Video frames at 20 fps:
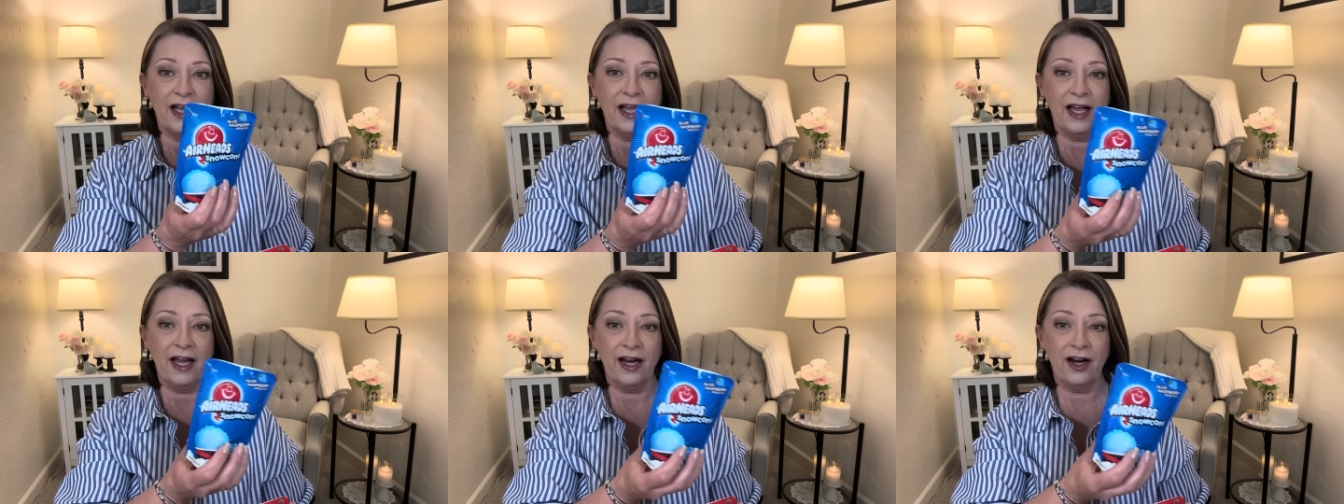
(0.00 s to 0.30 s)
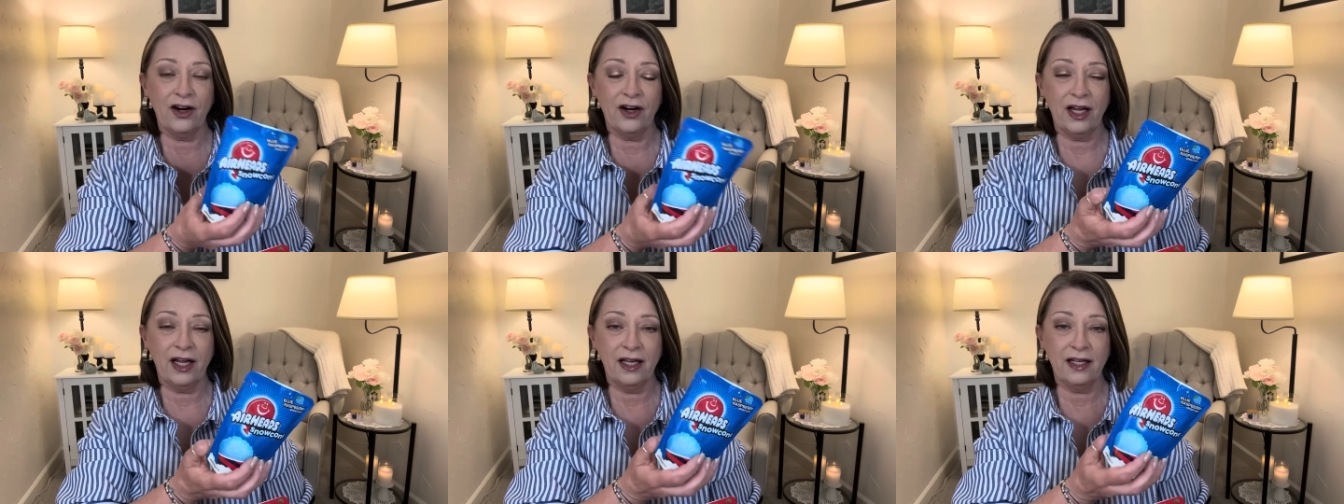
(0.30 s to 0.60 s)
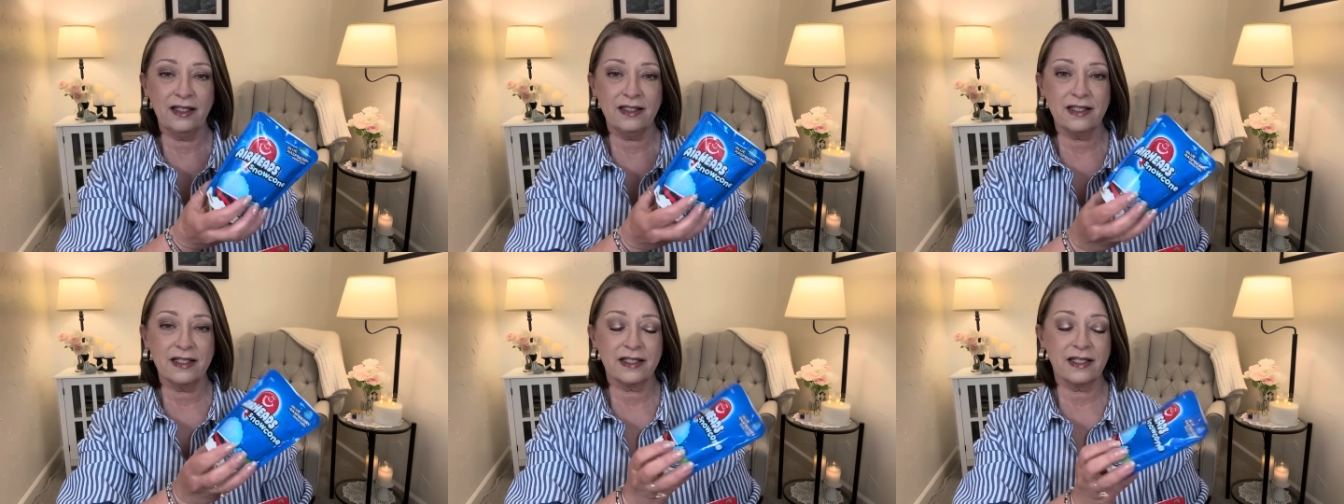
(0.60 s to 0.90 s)

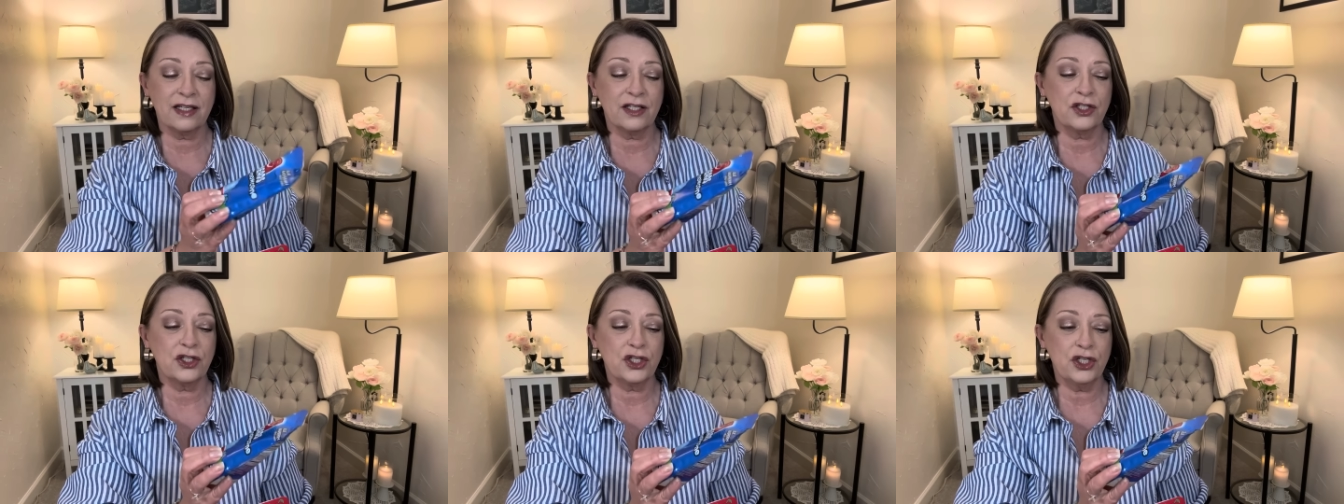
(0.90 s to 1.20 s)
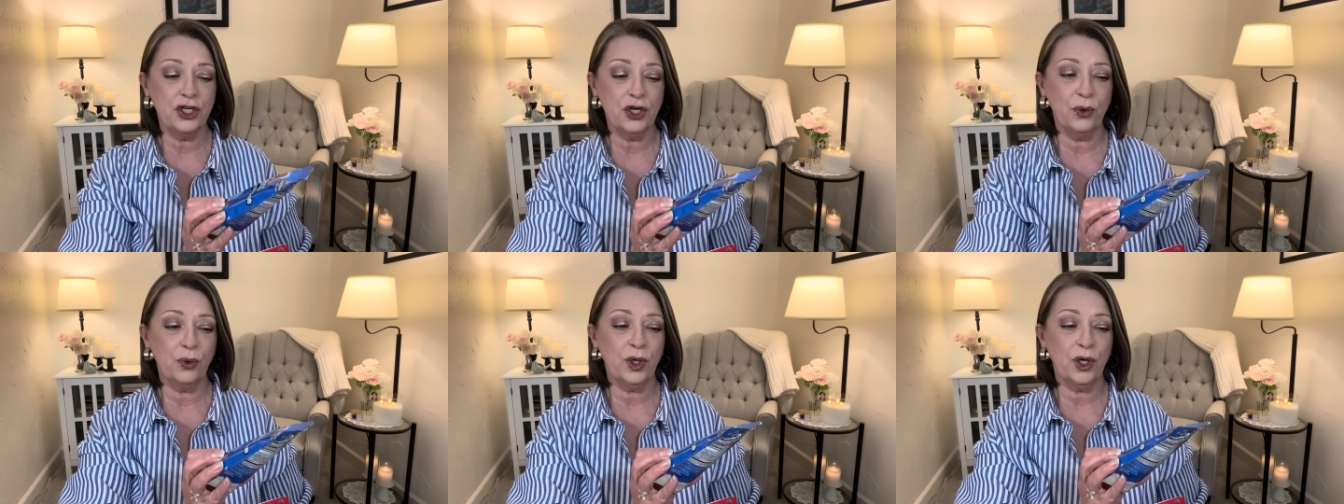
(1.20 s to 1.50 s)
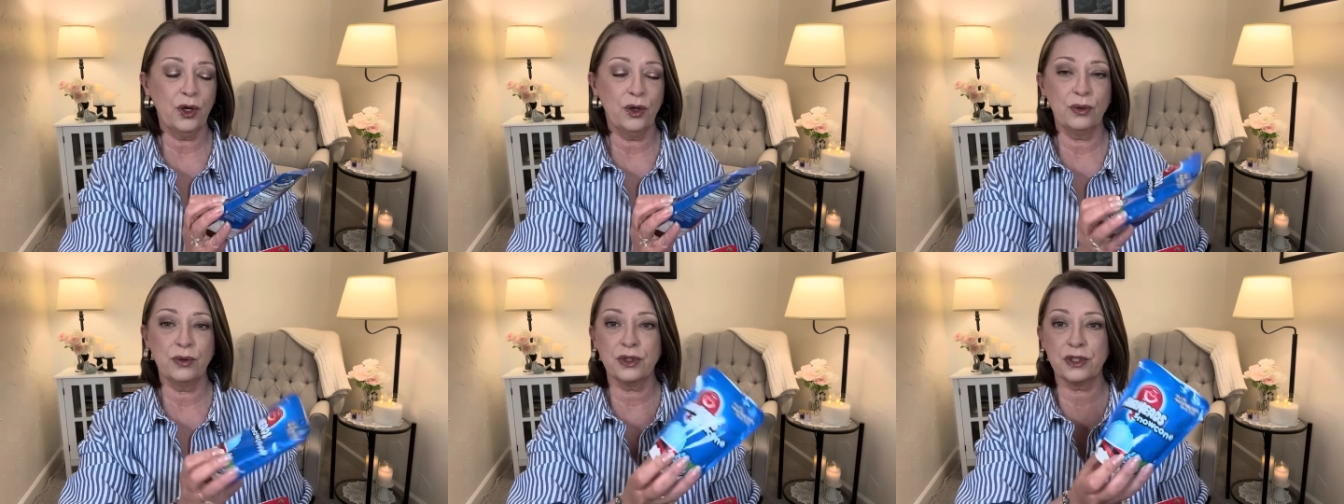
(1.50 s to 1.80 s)
Airheads snow
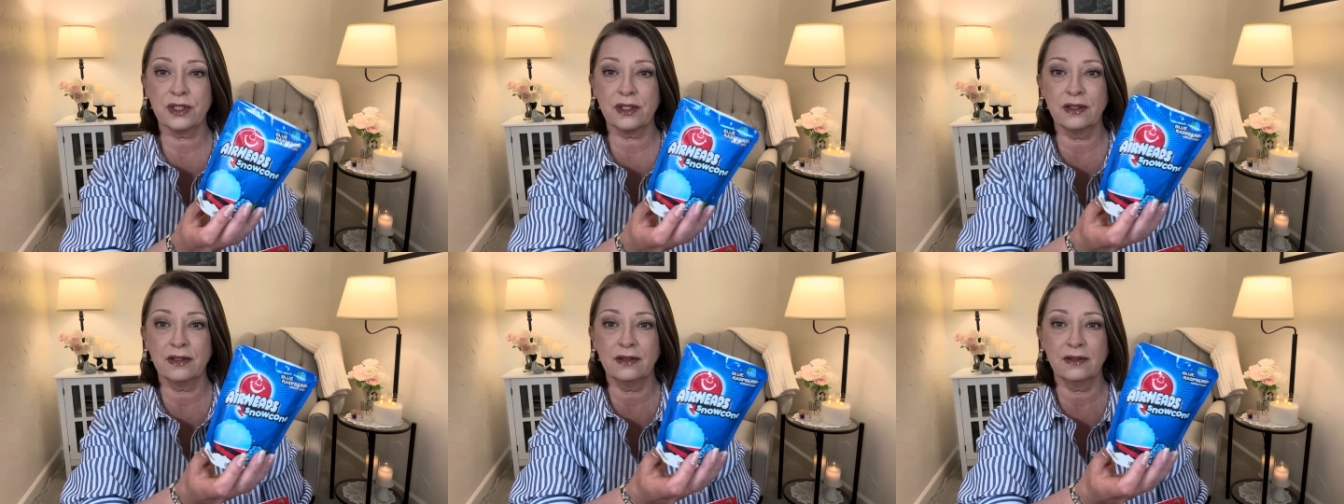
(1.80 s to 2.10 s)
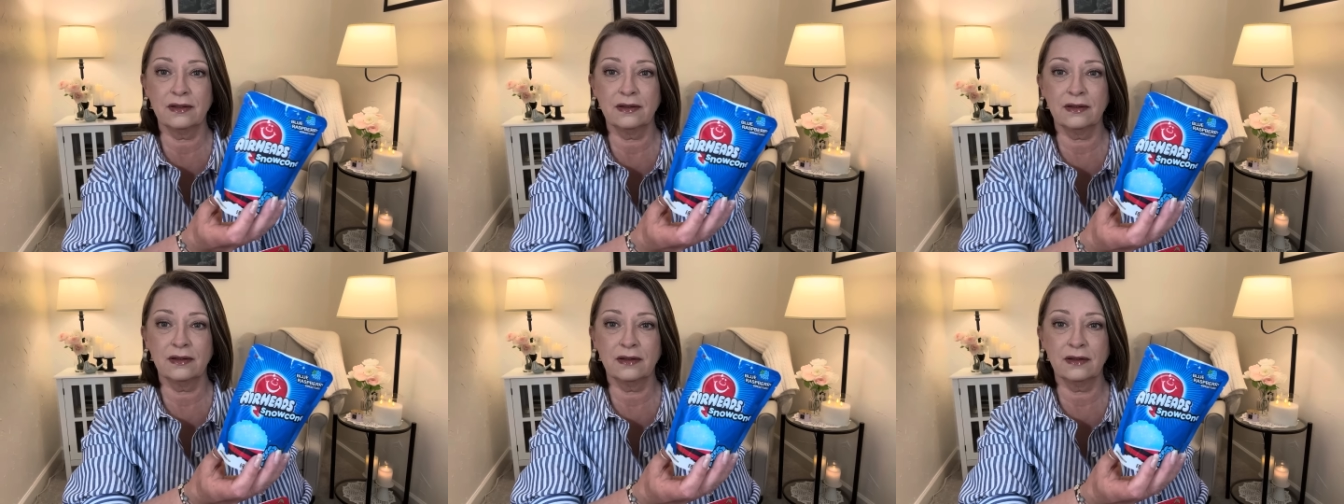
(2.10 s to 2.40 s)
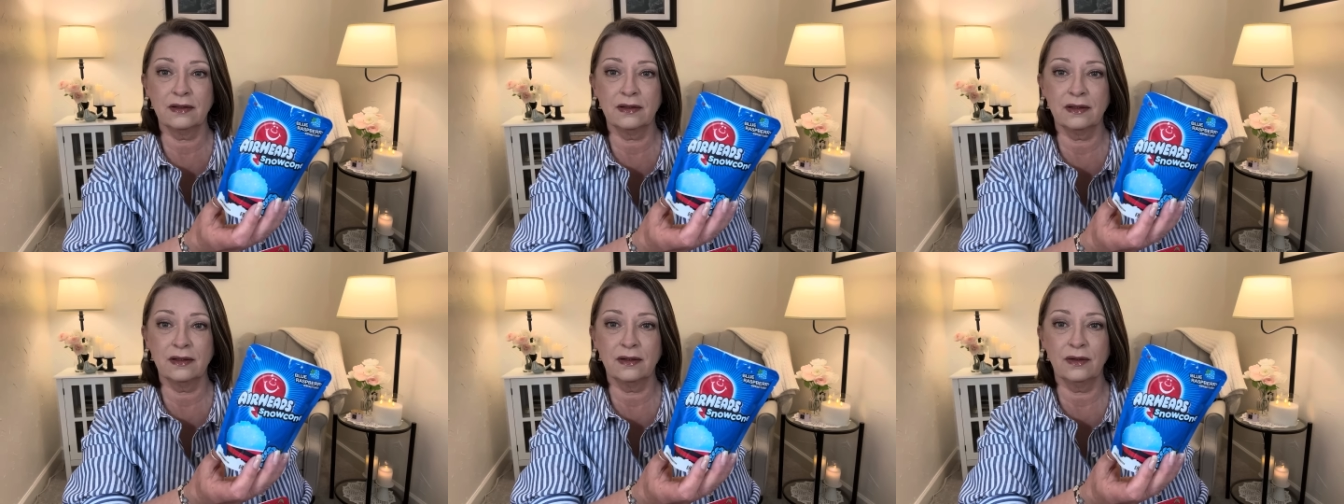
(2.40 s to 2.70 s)
cones.
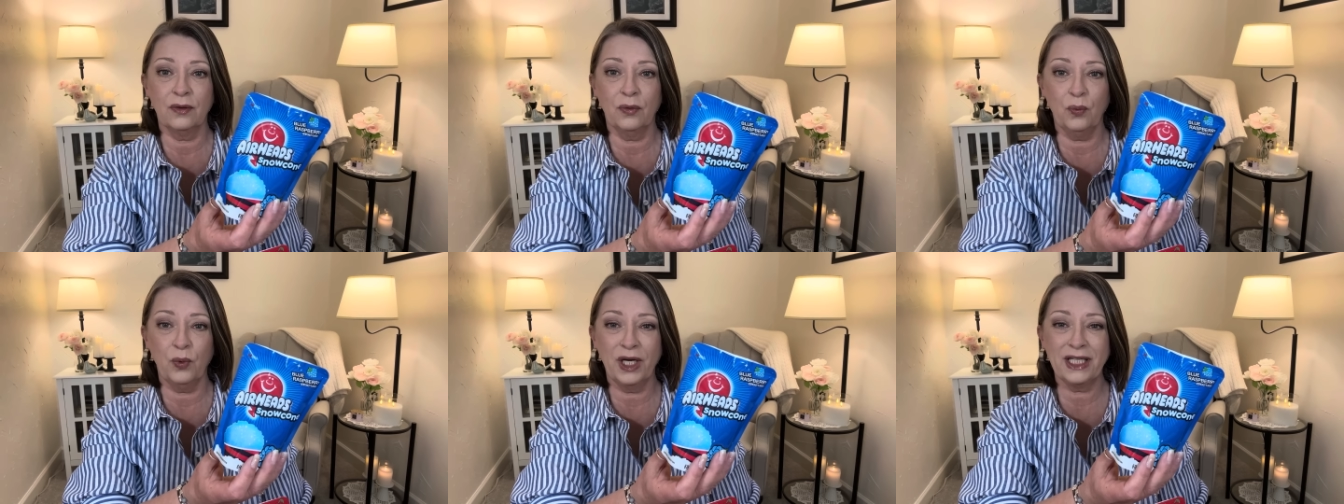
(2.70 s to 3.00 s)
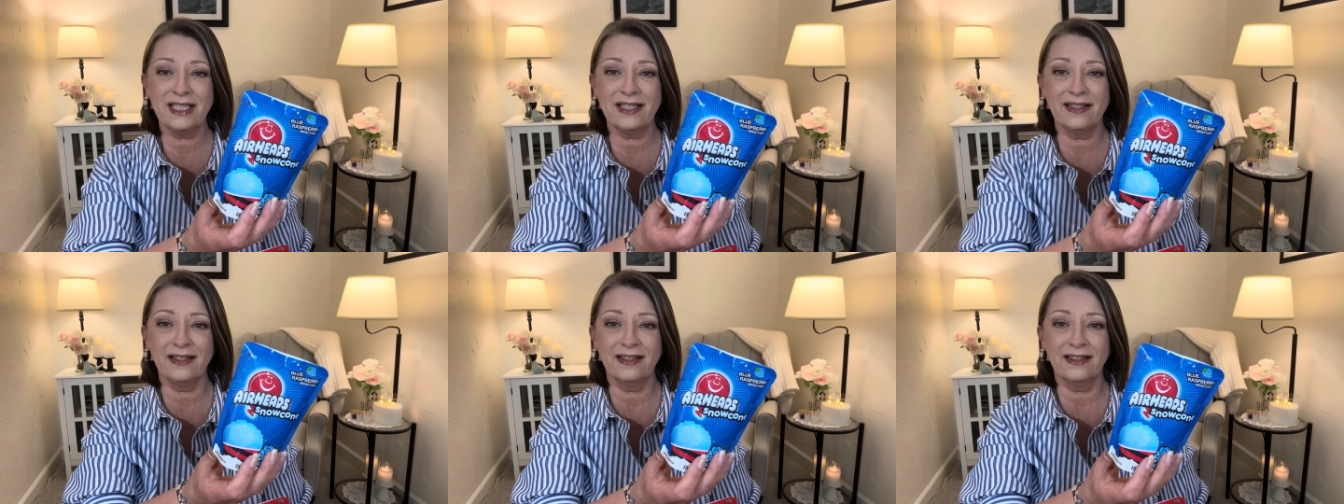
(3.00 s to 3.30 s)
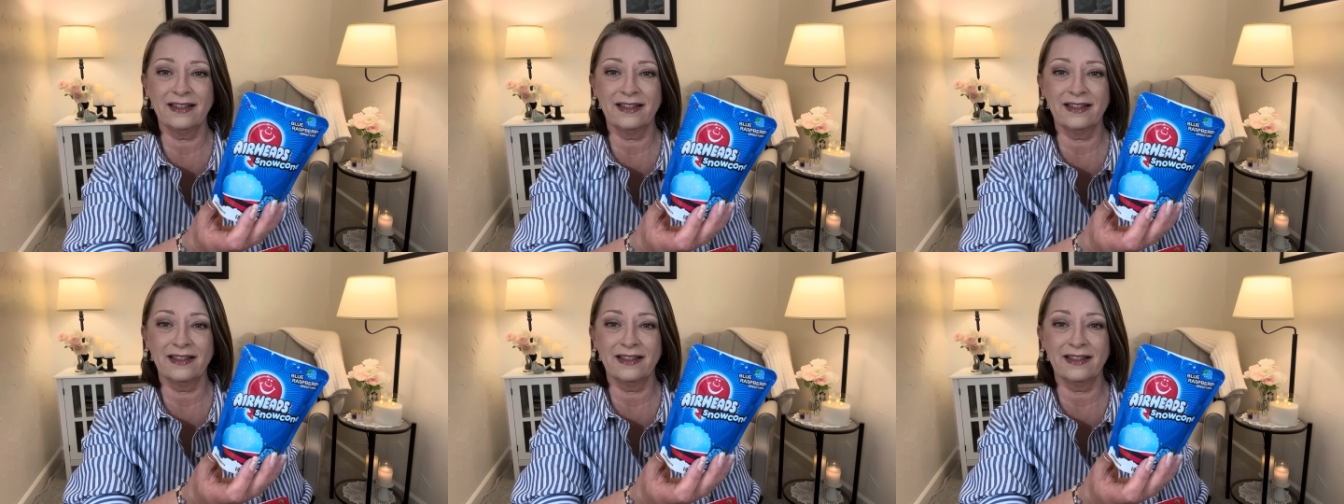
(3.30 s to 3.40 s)
What?